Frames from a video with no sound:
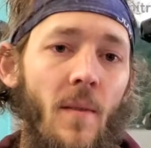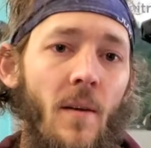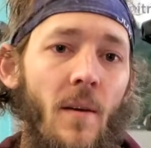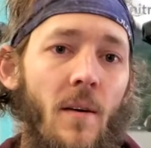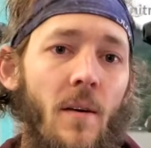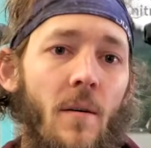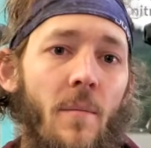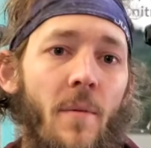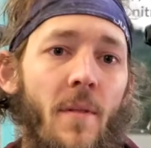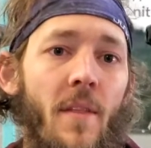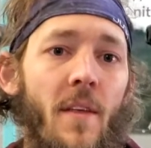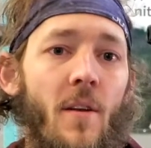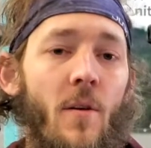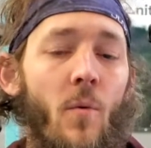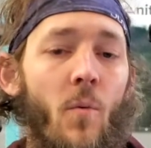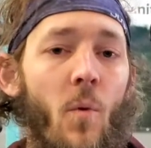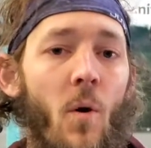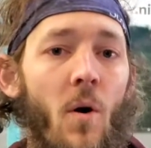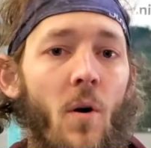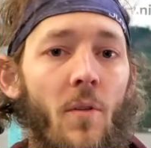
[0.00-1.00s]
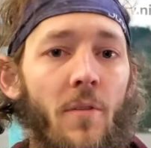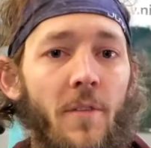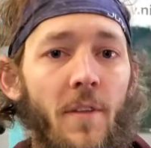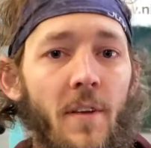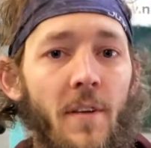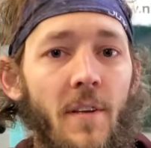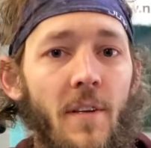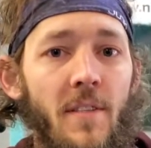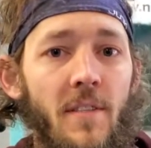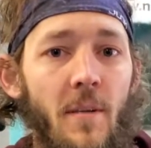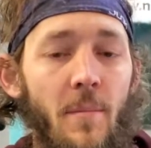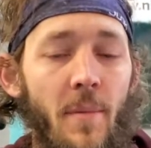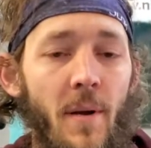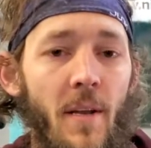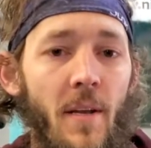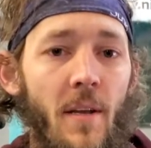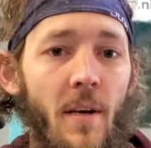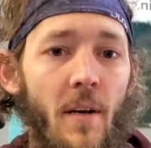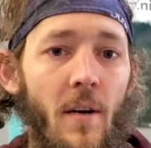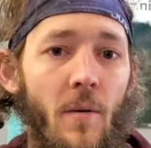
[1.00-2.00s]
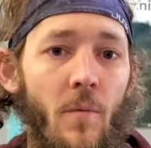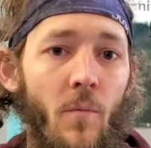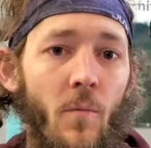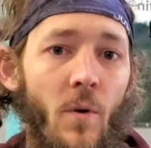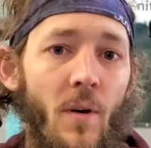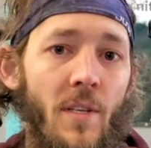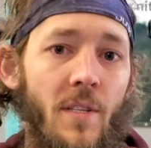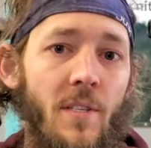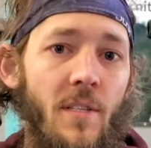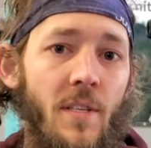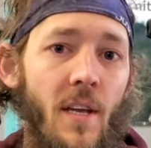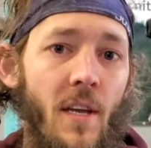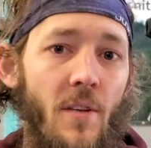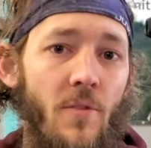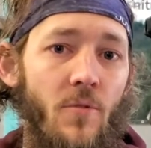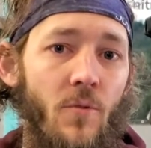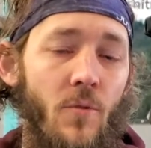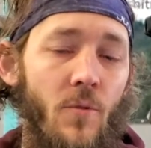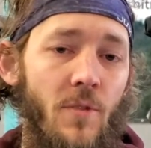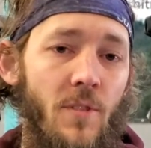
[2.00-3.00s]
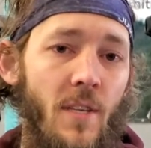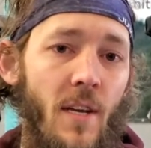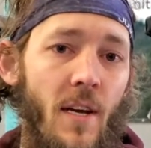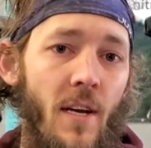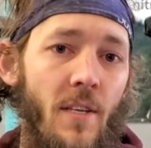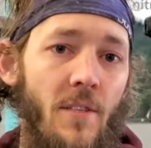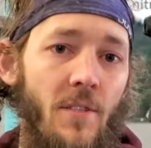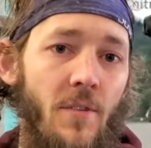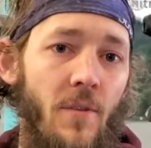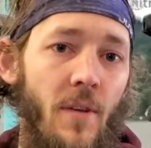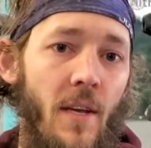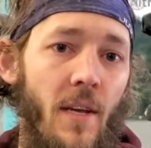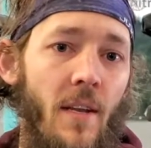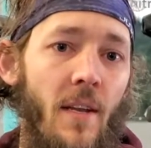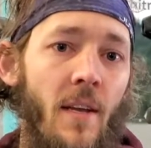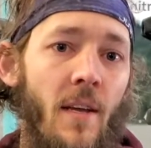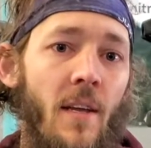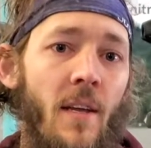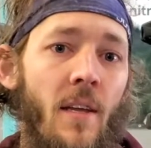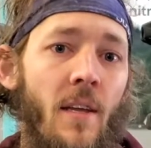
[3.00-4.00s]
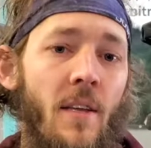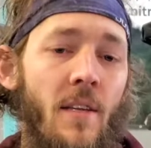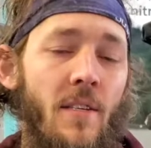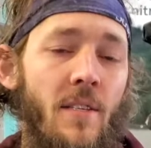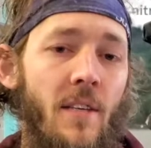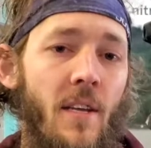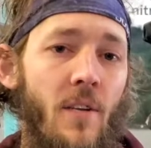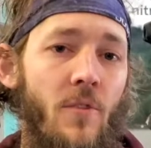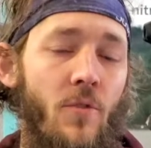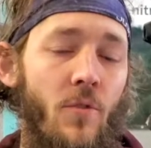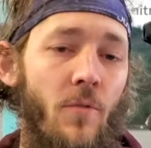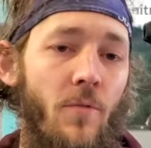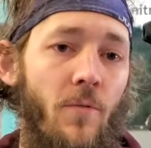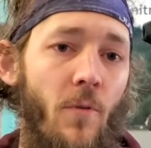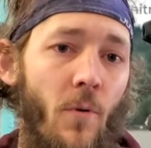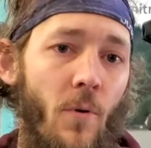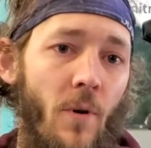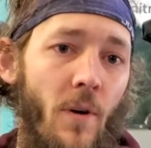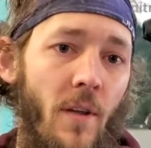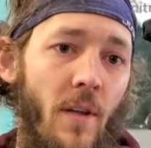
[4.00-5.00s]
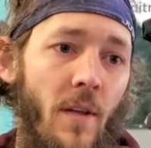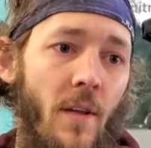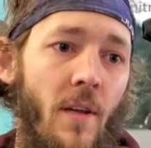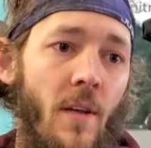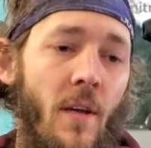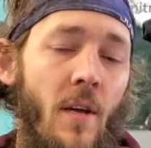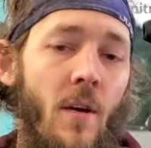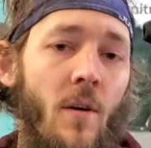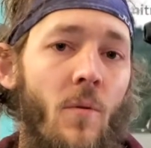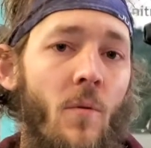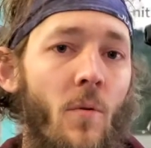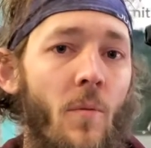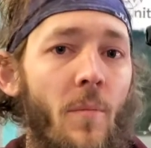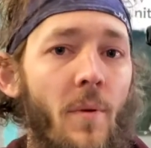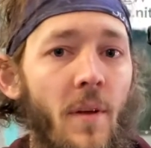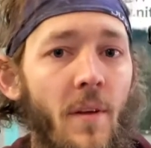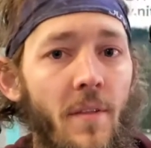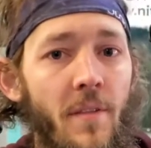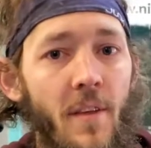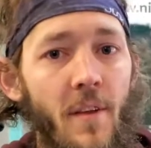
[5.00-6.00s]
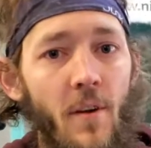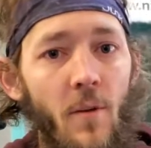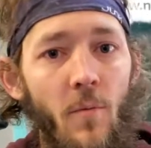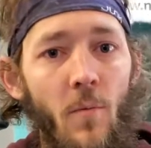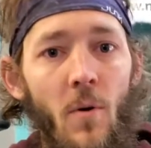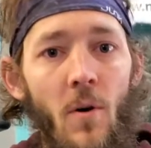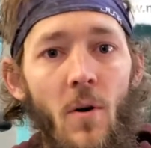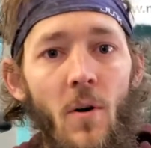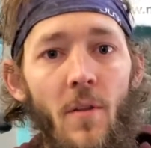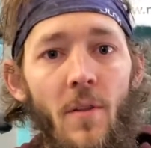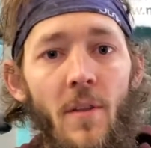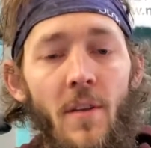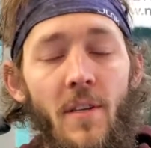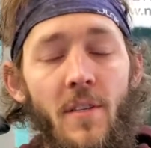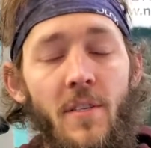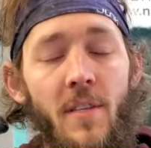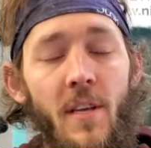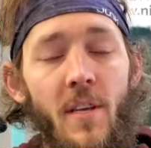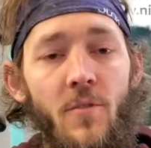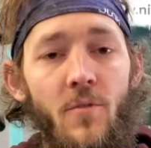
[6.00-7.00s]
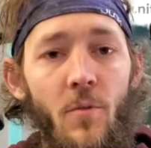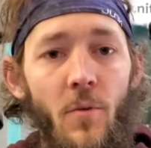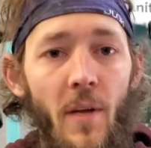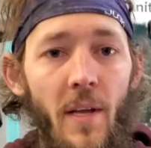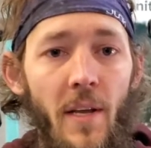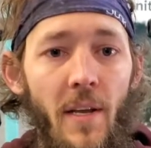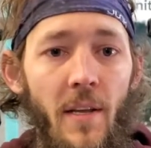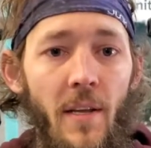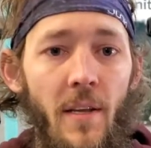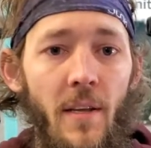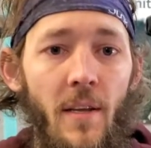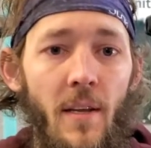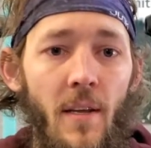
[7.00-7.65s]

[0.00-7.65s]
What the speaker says: and then a wall thickness depending on what schedule size you get. Like a schedule 40 will be a thinner wall than a schedule 80.